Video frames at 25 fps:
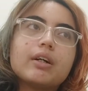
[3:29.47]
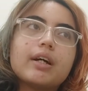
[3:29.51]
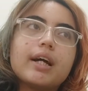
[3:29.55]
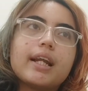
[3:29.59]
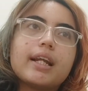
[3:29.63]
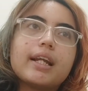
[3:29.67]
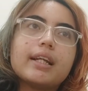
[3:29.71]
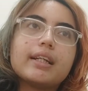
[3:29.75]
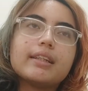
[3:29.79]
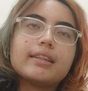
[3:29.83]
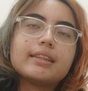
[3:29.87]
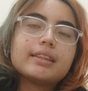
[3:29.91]

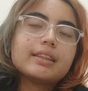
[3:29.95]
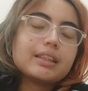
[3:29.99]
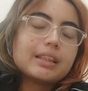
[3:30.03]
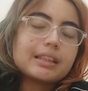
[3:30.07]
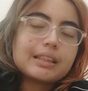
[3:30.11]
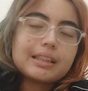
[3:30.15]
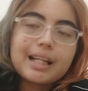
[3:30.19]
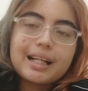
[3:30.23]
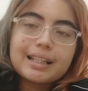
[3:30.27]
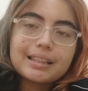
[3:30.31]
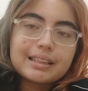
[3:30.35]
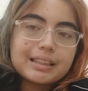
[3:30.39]
And then
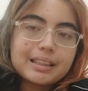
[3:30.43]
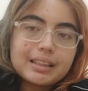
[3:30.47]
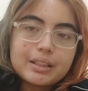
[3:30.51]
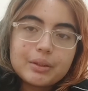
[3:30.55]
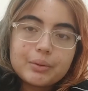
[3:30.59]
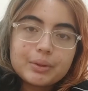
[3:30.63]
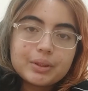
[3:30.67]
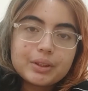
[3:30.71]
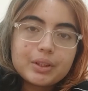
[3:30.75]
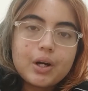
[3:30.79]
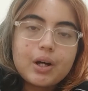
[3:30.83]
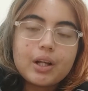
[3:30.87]
just last year he
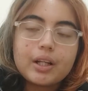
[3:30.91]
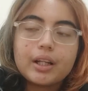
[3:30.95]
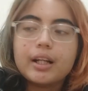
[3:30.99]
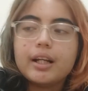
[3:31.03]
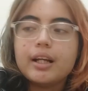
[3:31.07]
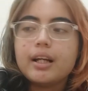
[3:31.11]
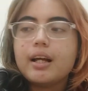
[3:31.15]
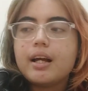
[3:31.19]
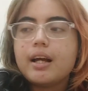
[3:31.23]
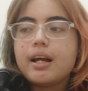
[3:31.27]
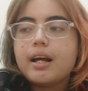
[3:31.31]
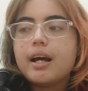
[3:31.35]
was gone.
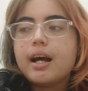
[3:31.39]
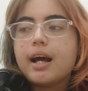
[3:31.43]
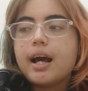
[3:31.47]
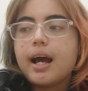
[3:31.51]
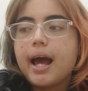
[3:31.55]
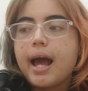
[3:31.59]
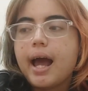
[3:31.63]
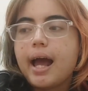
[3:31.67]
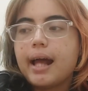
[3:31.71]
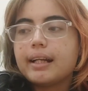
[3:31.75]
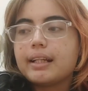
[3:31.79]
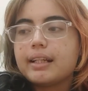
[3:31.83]

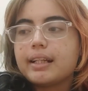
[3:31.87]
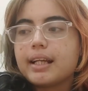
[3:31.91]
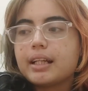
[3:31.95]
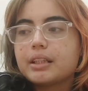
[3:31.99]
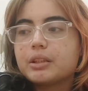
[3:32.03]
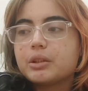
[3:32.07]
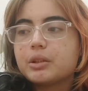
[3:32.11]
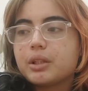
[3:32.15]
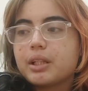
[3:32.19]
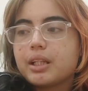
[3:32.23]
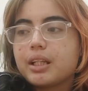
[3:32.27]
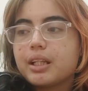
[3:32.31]
And he
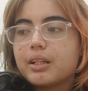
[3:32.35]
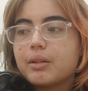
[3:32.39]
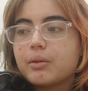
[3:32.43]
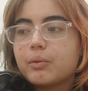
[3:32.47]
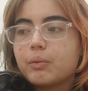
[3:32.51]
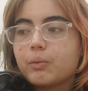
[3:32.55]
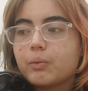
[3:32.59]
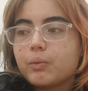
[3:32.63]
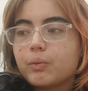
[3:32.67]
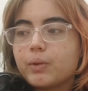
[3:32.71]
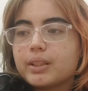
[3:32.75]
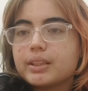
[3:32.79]
actually
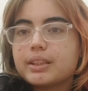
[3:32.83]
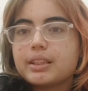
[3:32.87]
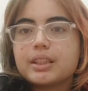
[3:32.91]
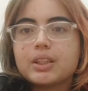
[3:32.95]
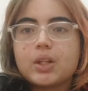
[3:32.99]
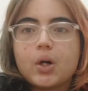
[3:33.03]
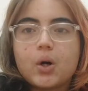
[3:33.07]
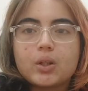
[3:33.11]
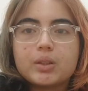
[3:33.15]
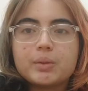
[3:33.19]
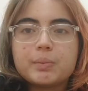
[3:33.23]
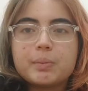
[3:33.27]
was in
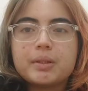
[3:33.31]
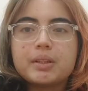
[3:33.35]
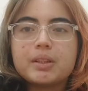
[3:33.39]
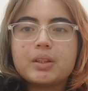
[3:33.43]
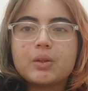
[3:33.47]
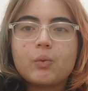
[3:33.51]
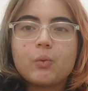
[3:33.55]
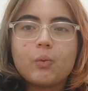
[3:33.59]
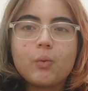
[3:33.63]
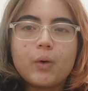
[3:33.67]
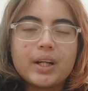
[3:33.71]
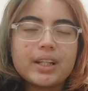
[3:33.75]
the
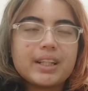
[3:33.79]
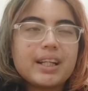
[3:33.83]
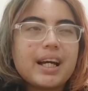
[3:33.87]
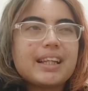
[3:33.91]
hospital once.